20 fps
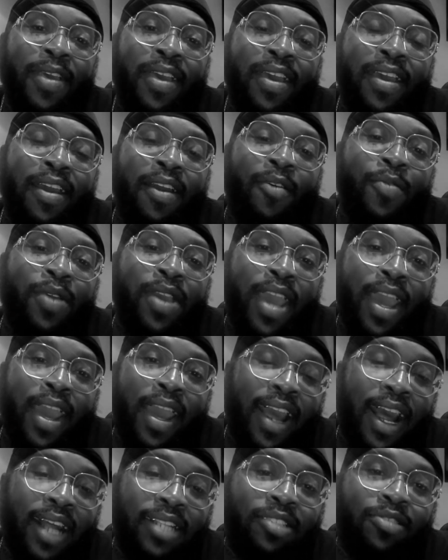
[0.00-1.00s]
we had
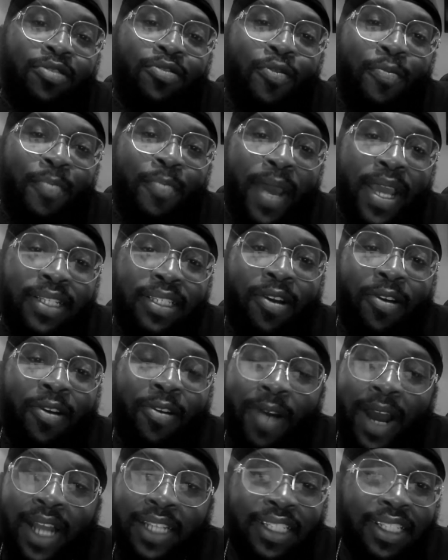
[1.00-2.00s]
got to New Mexico,
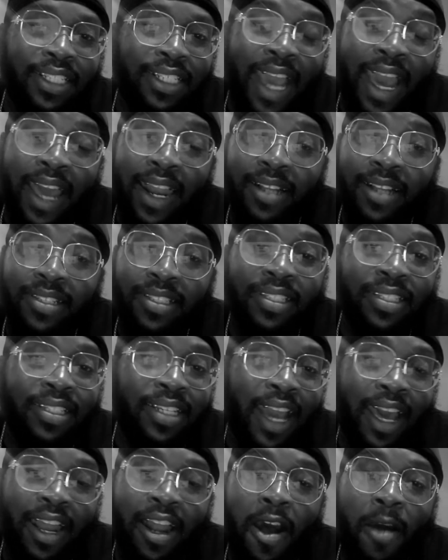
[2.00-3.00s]
I just
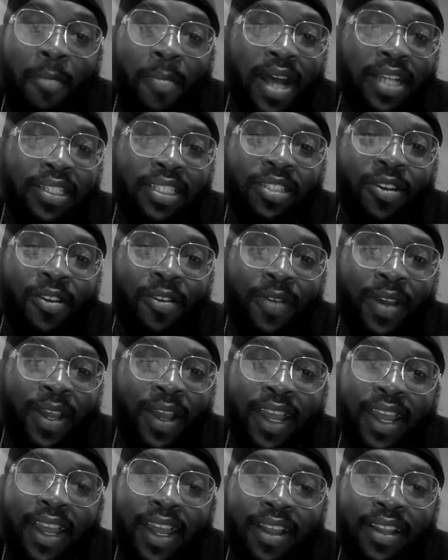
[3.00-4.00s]
got all my stuff
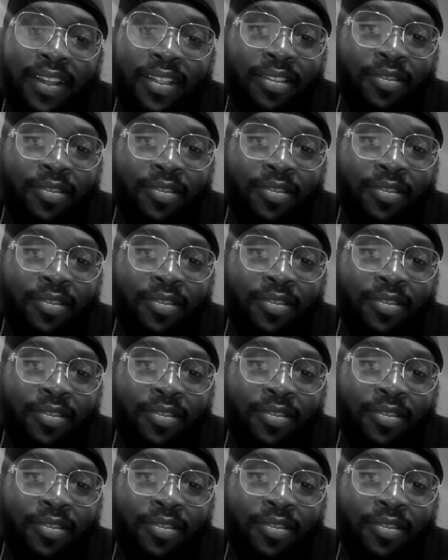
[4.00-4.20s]
and